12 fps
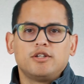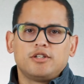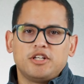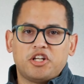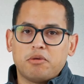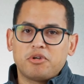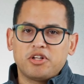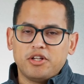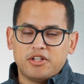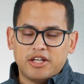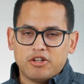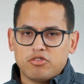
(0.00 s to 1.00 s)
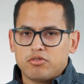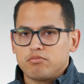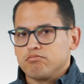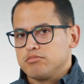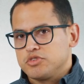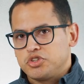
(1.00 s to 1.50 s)
It typically takes
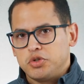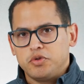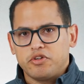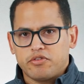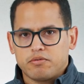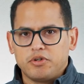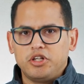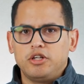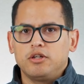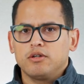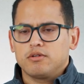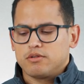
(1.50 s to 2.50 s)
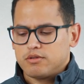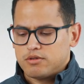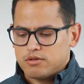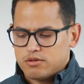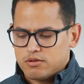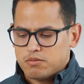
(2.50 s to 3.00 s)
2 to 3
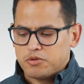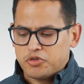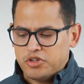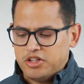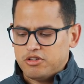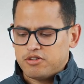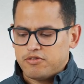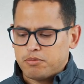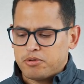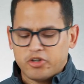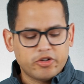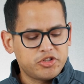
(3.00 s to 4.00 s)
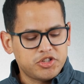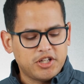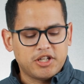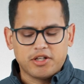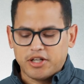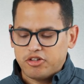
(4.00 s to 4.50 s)
routines of the purge to
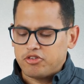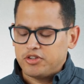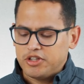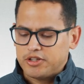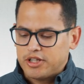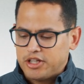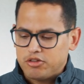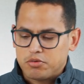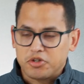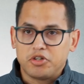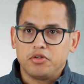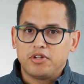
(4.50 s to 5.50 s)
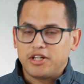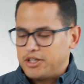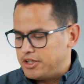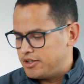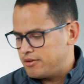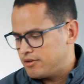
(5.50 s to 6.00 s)
get a nice clean line, so we're going to do that
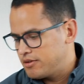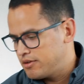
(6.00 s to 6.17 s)
again.